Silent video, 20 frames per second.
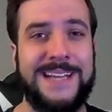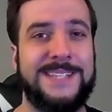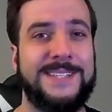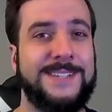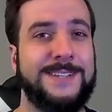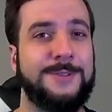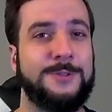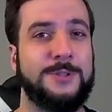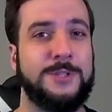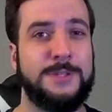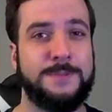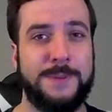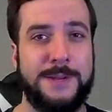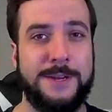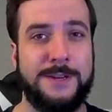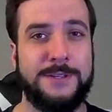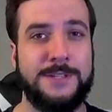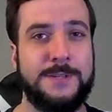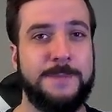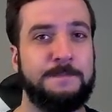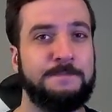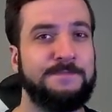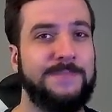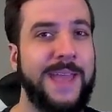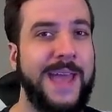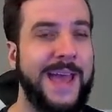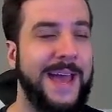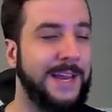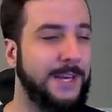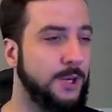Icicle Spears
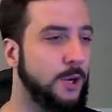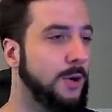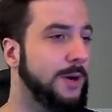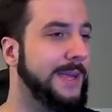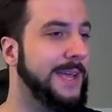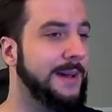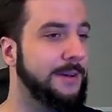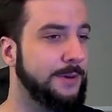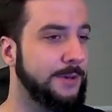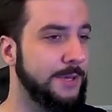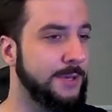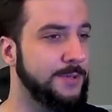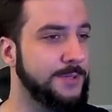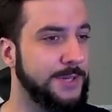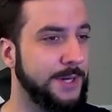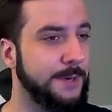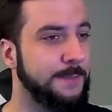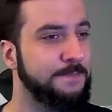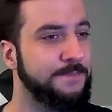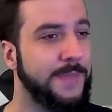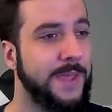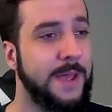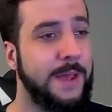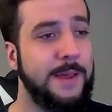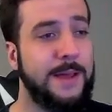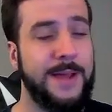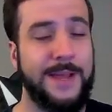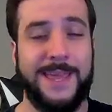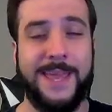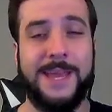at your counter user.
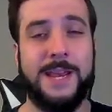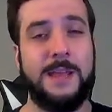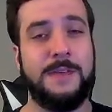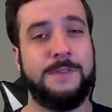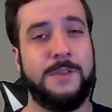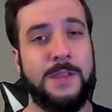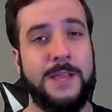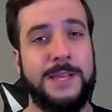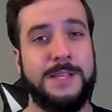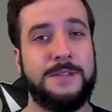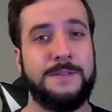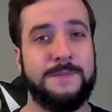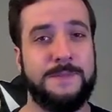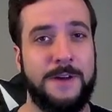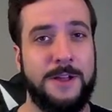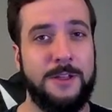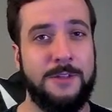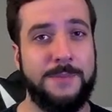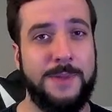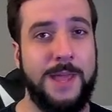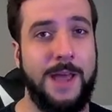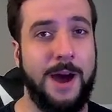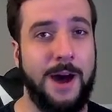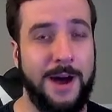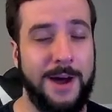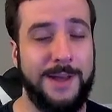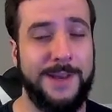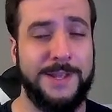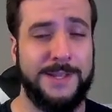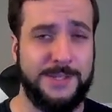Again, if you'd like to follow me
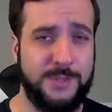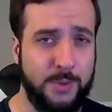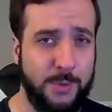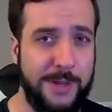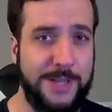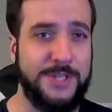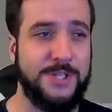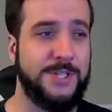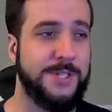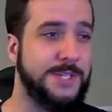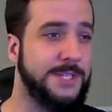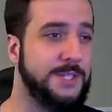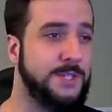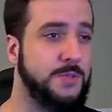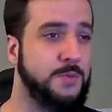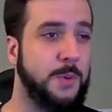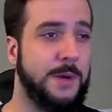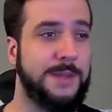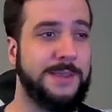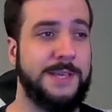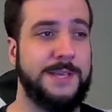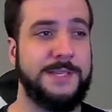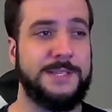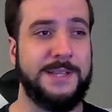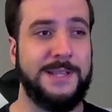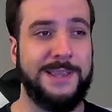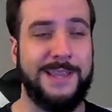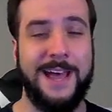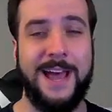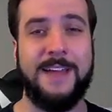on Twitch, this is where
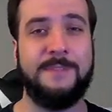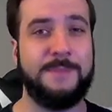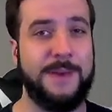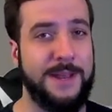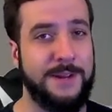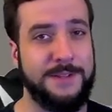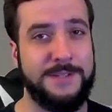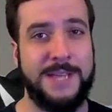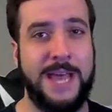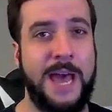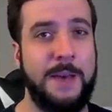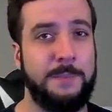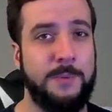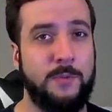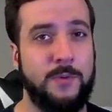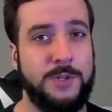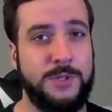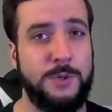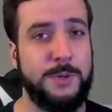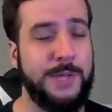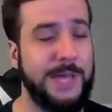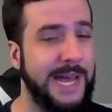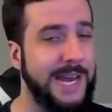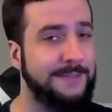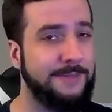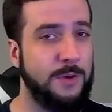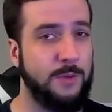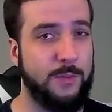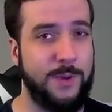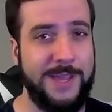these live battles happen. We're doing kind
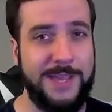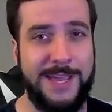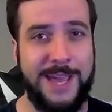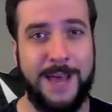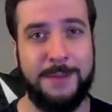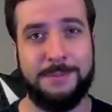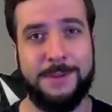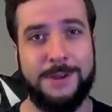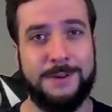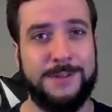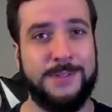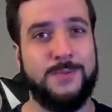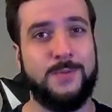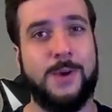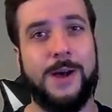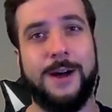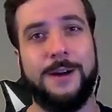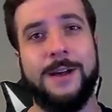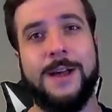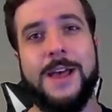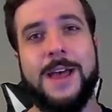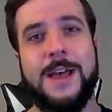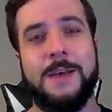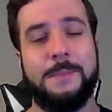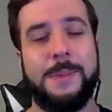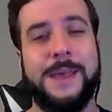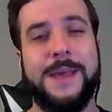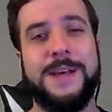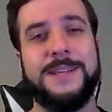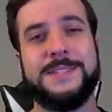of a recap here as well,
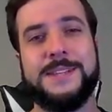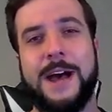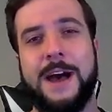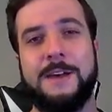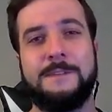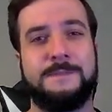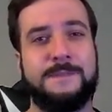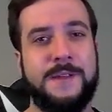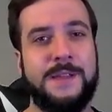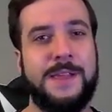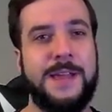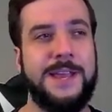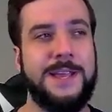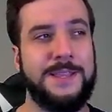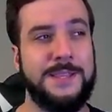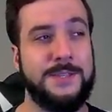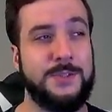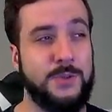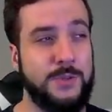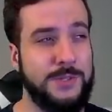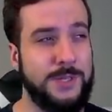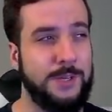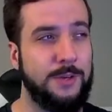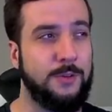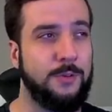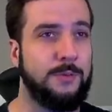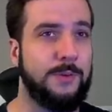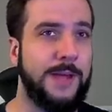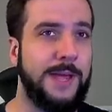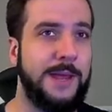because I feel like this was a
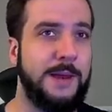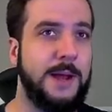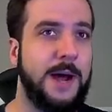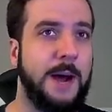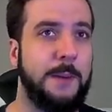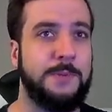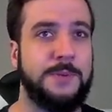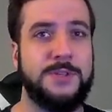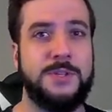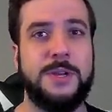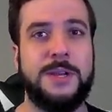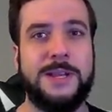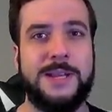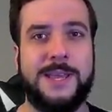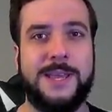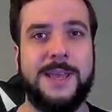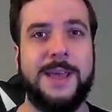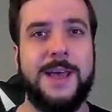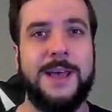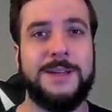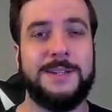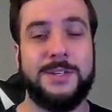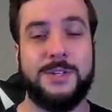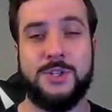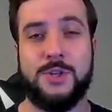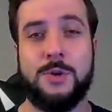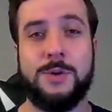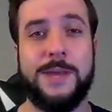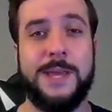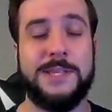great opportunity to
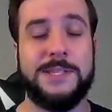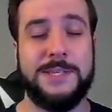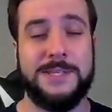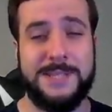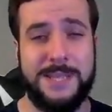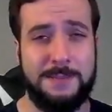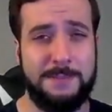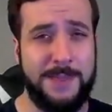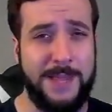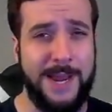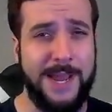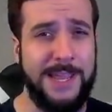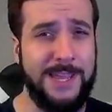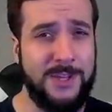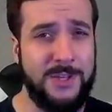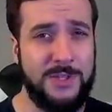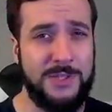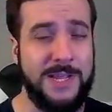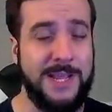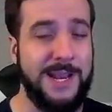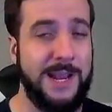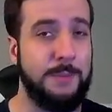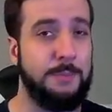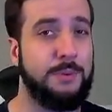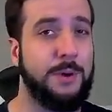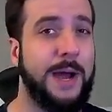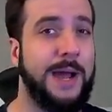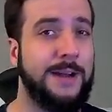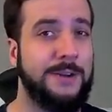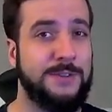showcase a team that I used in a
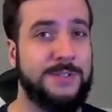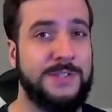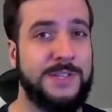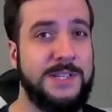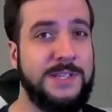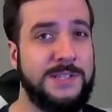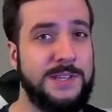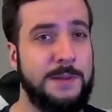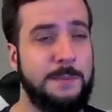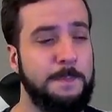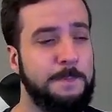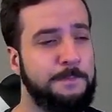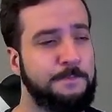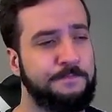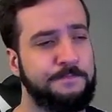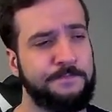prior season.